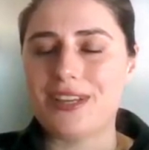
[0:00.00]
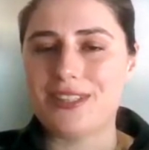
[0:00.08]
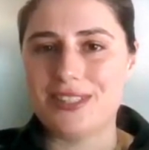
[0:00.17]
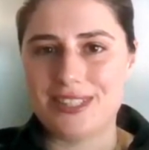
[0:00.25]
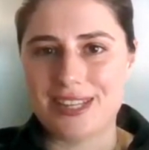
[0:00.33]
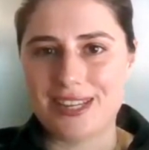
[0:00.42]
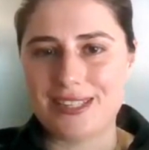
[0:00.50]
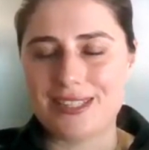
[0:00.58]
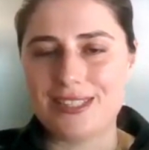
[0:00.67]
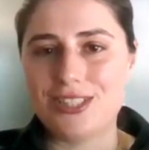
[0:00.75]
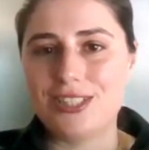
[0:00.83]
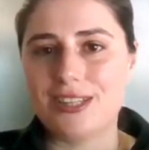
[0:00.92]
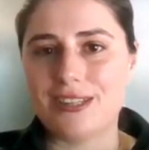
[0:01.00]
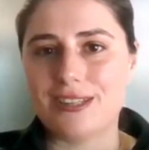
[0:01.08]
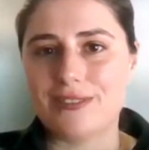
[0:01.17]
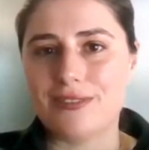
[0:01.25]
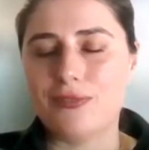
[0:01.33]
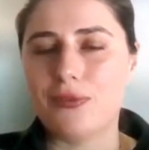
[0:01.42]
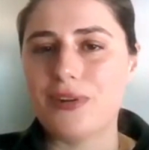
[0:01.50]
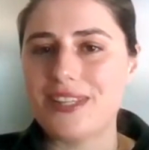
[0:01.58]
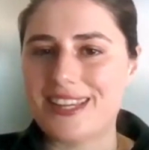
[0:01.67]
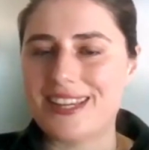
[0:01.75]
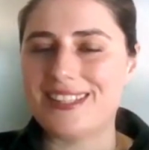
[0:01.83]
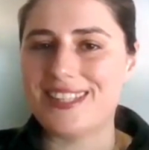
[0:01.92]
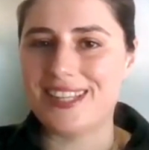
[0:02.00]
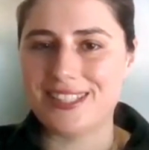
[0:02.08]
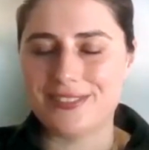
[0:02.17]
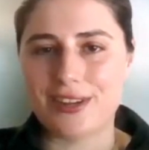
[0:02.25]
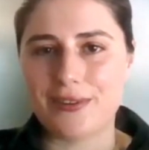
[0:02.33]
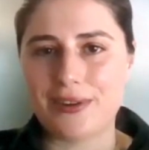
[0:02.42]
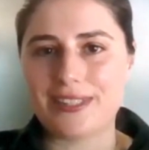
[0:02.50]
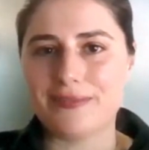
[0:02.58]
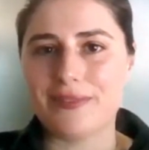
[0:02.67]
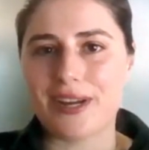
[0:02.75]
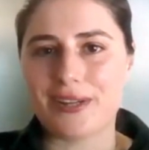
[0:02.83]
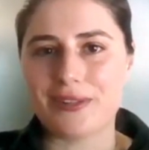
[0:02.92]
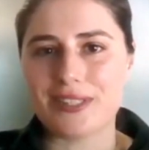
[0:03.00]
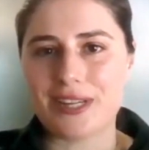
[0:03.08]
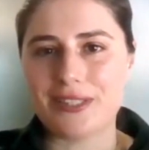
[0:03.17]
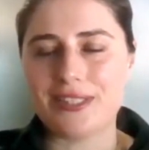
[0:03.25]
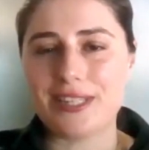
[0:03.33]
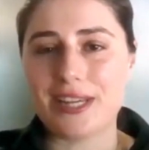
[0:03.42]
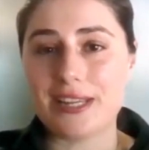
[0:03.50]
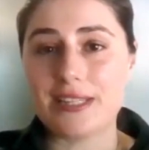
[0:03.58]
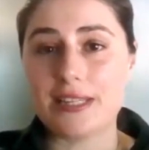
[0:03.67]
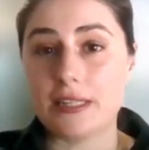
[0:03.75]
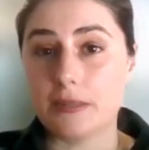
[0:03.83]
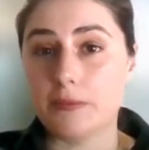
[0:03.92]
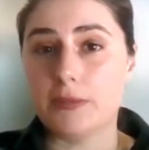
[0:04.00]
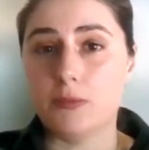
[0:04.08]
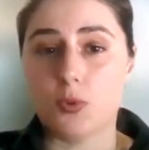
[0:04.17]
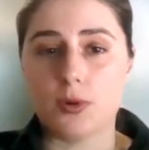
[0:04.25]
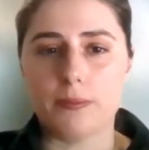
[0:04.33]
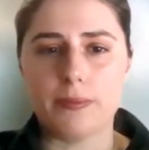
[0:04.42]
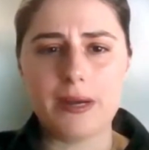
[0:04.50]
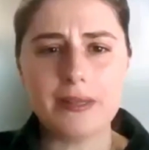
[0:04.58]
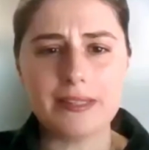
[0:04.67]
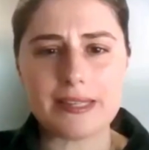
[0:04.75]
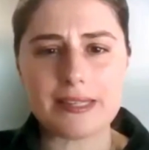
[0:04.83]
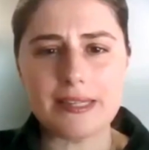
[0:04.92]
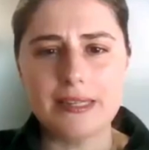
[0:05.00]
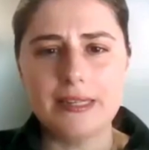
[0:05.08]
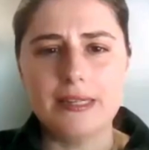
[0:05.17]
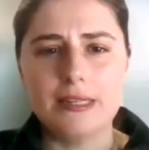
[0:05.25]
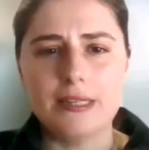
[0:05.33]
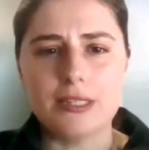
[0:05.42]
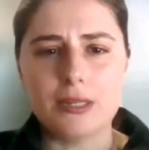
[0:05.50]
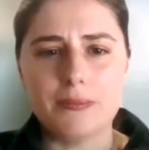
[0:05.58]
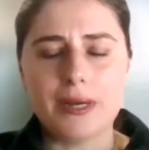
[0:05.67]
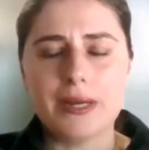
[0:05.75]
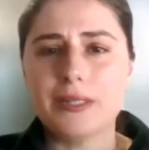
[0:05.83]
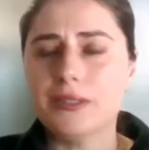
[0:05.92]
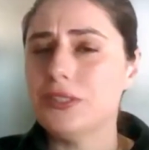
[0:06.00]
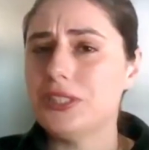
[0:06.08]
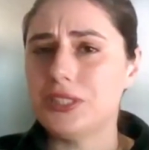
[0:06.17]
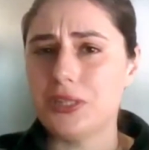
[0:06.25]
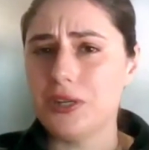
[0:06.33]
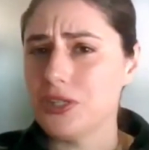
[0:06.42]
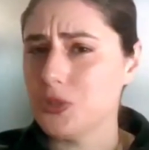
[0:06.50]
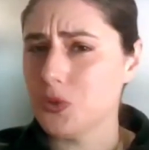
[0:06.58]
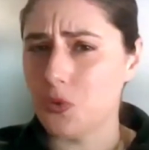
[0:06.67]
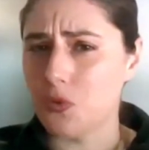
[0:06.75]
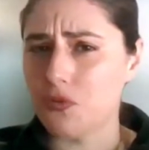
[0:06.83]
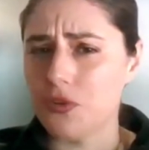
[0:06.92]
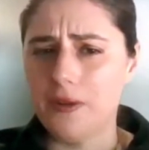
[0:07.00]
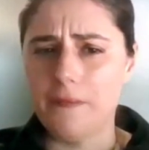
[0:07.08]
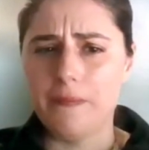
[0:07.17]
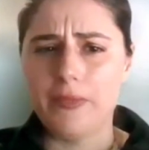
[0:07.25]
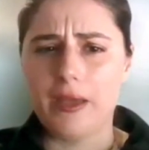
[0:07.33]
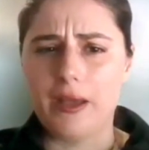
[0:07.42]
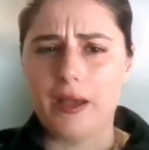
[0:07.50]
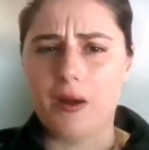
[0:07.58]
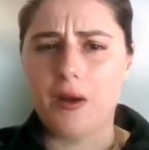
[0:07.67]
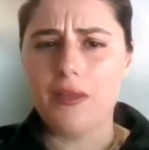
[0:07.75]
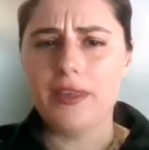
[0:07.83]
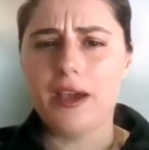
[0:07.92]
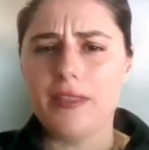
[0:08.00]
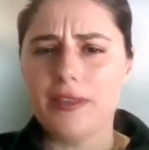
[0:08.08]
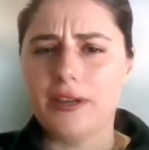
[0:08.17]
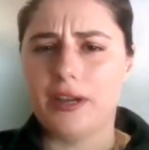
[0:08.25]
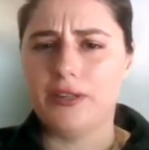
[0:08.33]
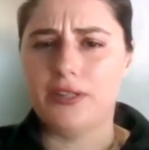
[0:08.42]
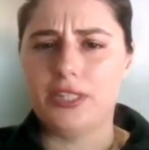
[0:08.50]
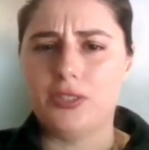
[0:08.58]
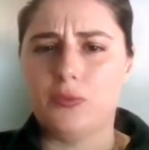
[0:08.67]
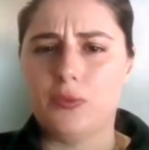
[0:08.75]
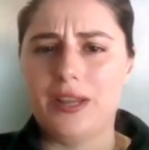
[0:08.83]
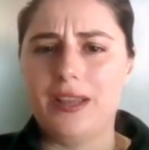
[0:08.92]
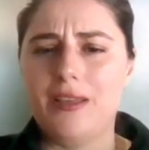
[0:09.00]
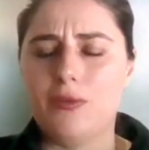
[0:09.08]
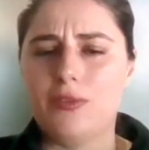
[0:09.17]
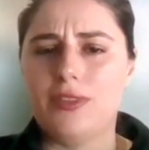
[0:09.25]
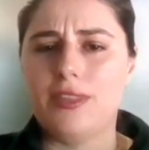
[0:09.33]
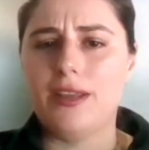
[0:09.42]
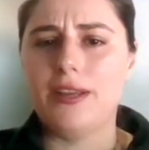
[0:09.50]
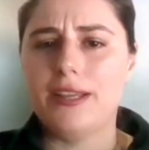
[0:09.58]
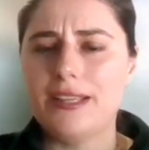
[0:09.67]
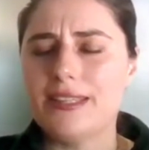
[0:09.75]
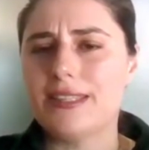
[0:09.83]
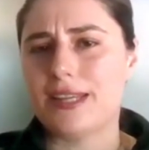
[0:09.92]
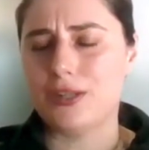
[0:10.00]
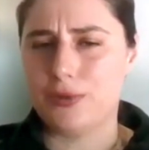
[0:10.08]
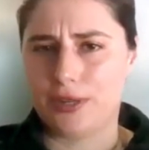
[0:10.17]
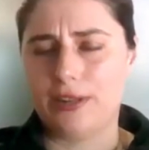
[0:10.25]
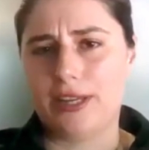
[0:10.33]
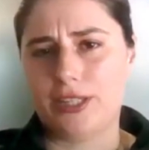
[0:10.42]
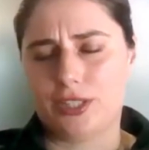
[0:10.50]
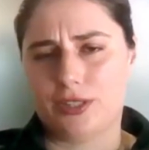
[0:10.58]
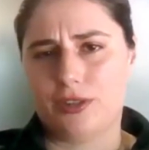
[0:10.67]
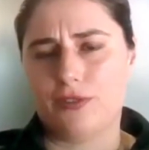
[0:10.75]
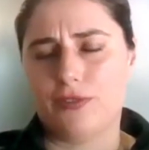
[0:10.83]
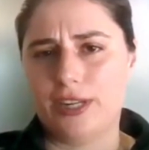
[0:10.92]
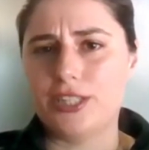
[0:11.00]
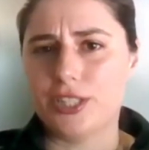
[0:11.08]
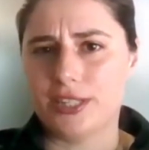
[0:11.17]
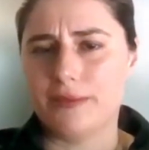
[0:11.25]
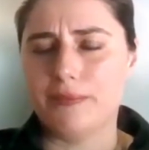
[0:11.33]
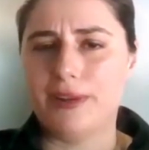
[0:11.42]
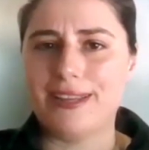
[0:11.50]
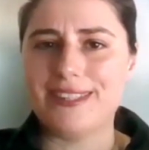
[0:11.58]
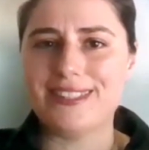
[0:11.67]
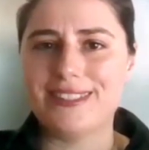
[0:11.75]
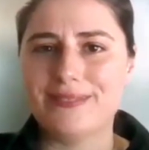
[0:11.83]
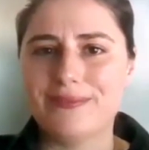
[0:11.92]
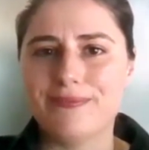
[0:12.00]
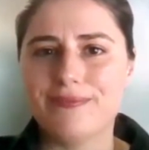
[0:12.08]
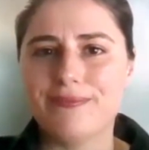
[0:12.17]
with us today is 4SA Executive Director Michael Swain to tell us a little bit more about this. So Michael, to start us off, are there other countries where there is state regulation of religion in place?